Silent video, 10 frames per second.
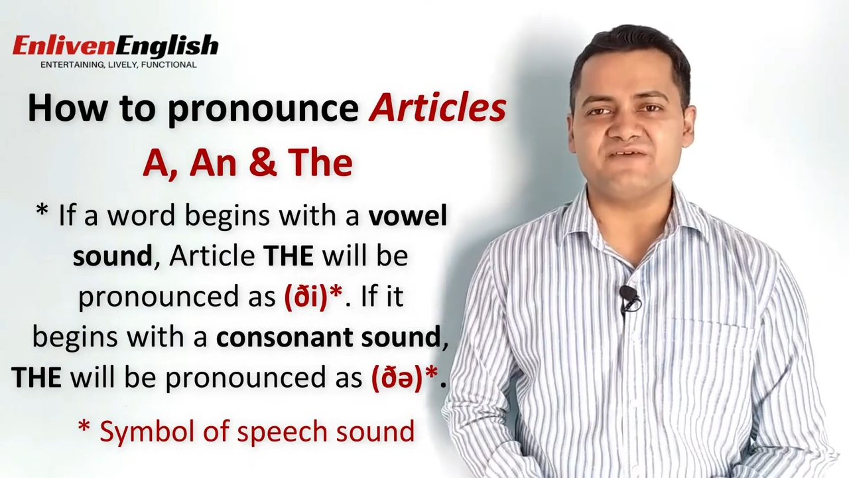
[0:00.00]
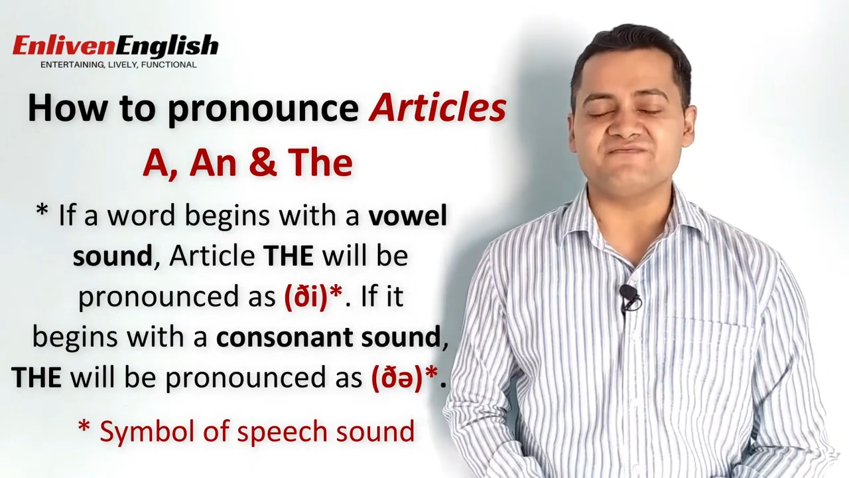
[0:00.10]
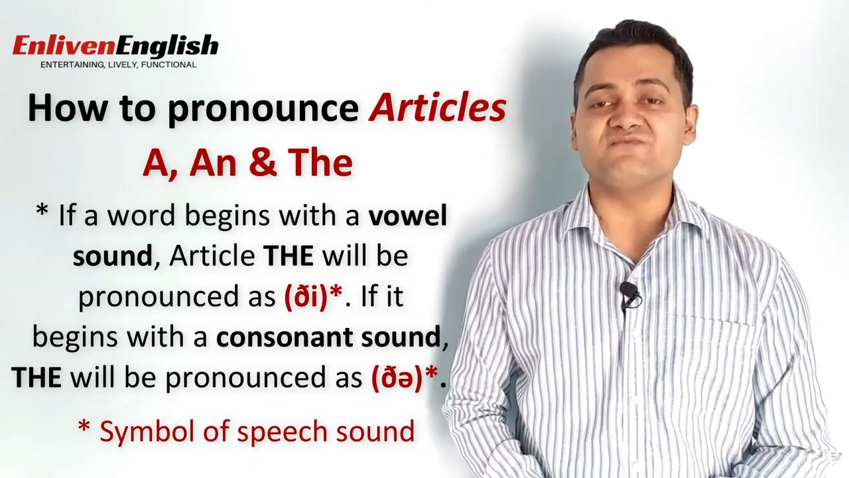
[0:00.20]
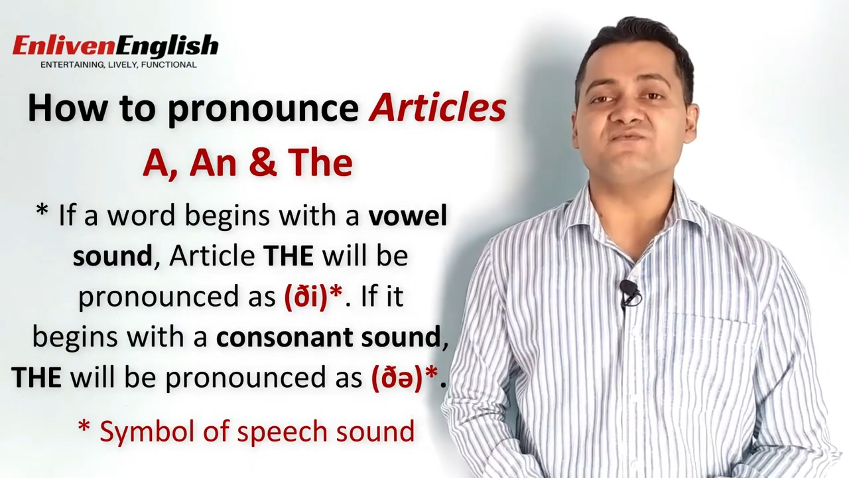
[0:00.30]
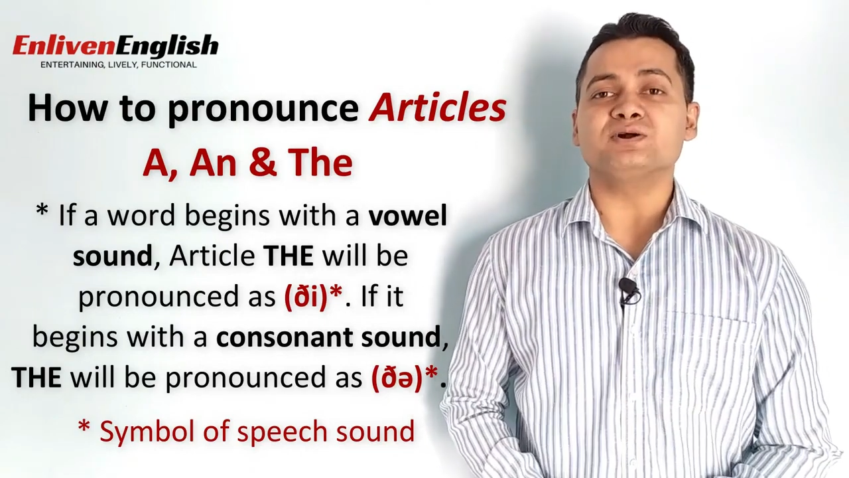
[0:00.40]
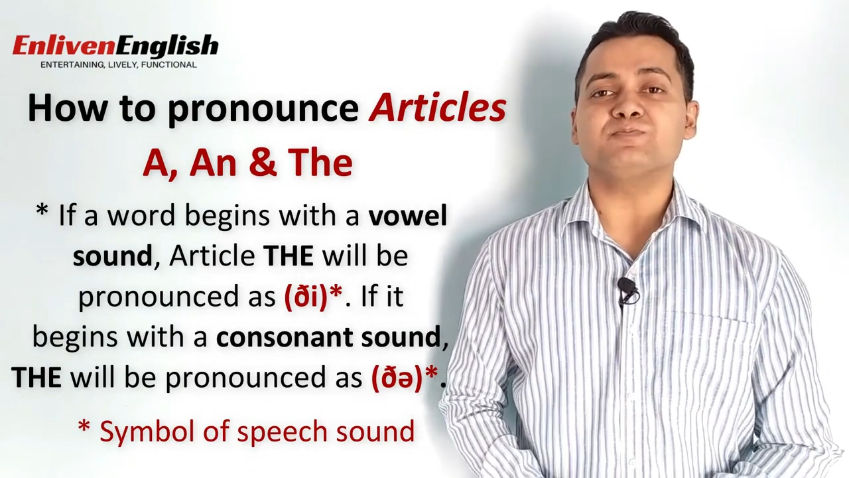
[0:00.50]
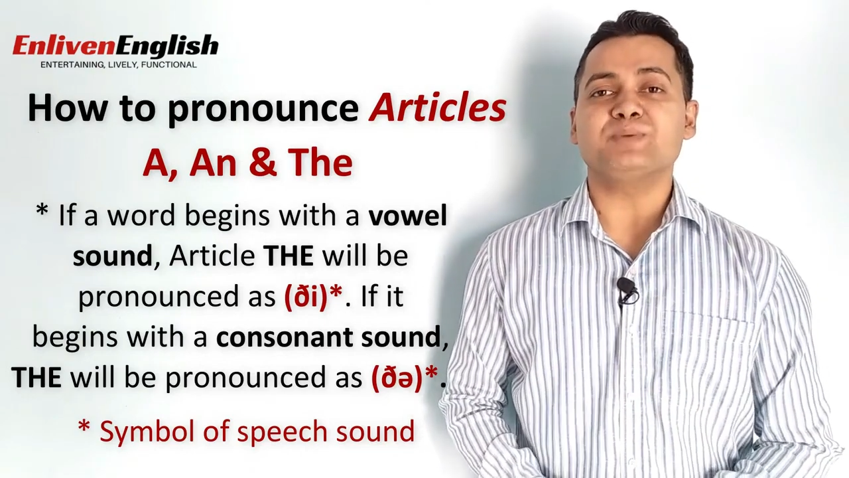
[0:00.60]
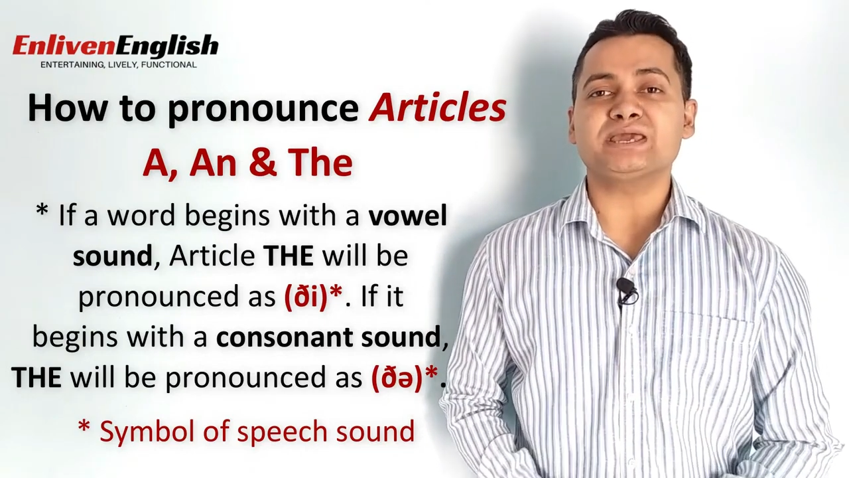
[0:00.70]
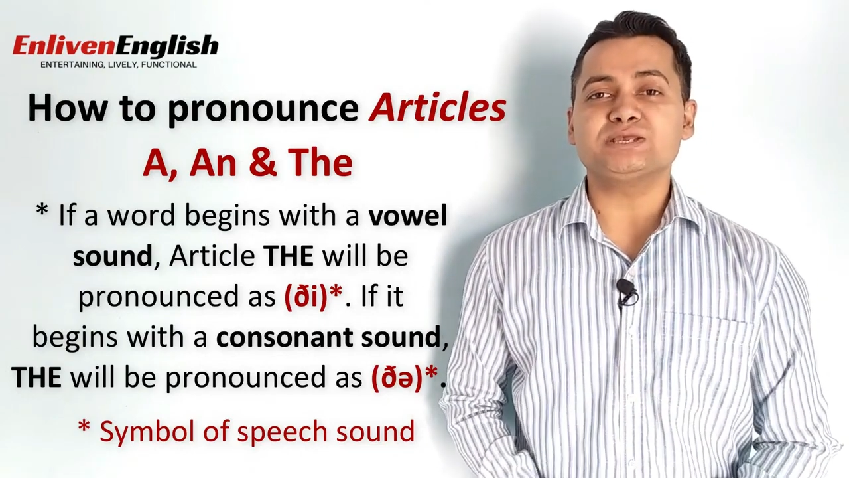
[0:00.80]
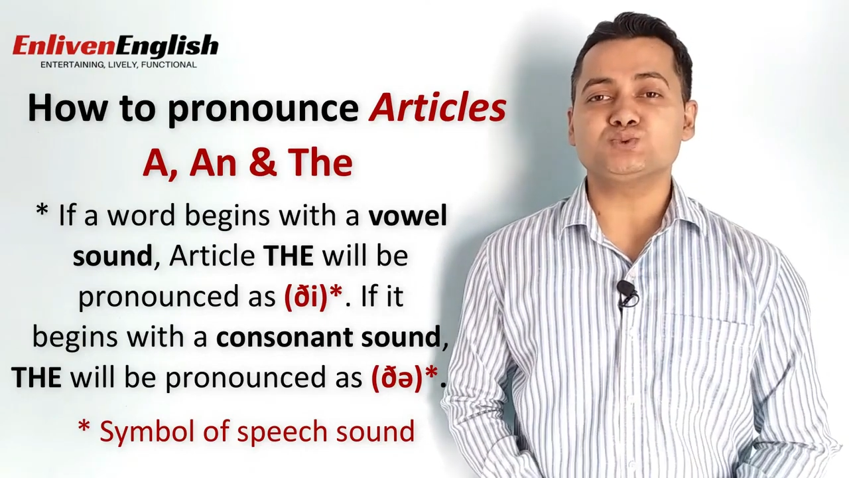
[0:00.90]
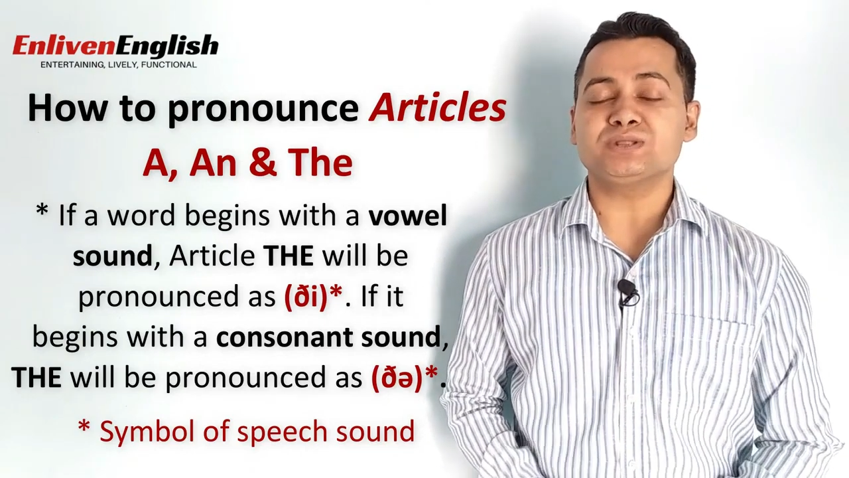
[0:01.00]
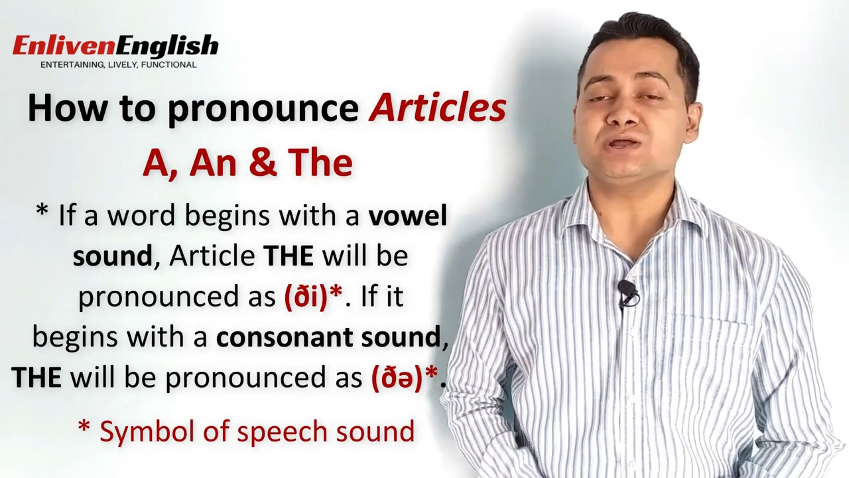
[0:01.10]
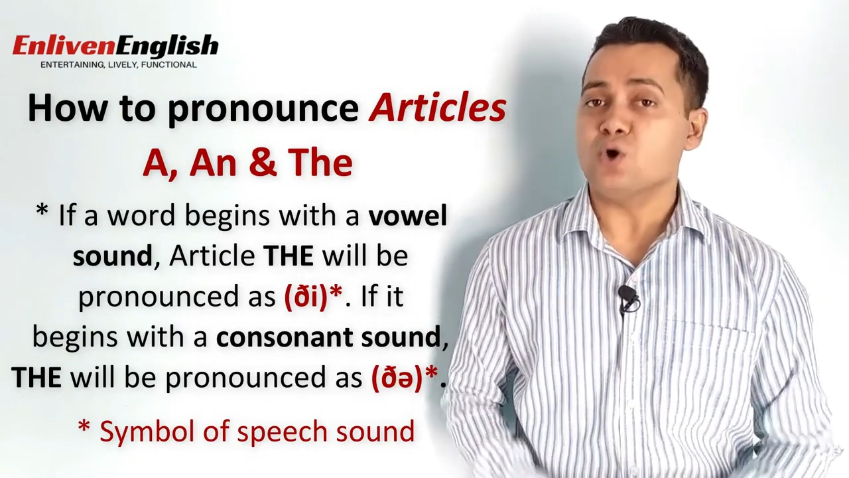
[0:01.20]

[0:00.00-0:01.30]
If the word begins with a